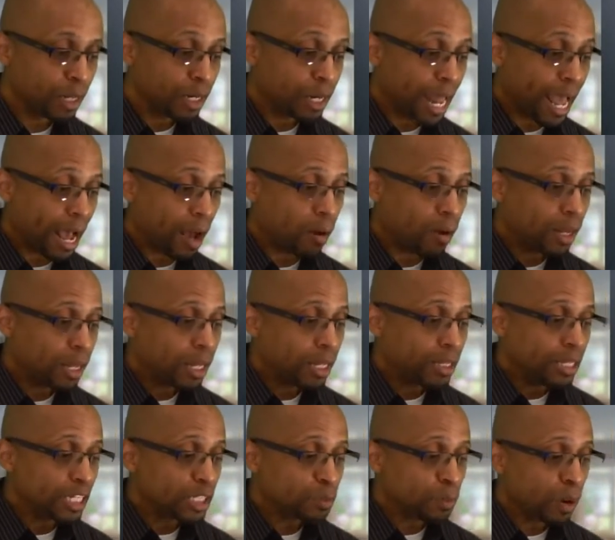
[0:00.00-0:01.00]
Now,
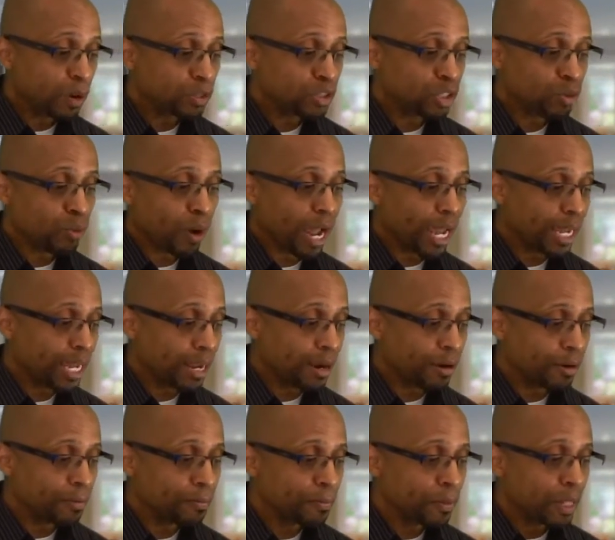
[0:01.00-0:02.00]
this person right
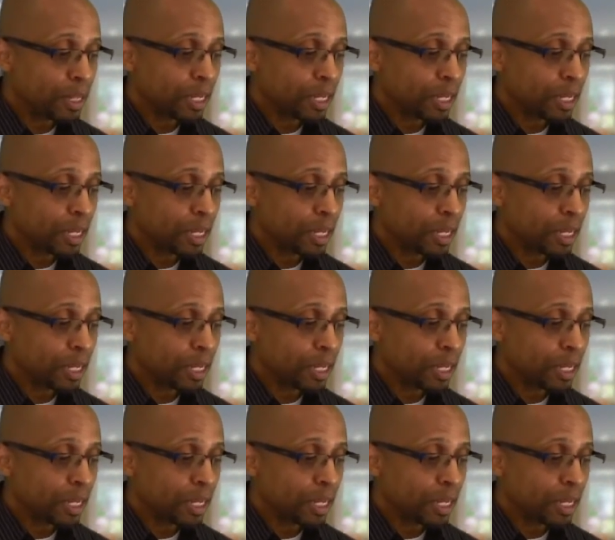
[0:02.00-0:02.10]
here,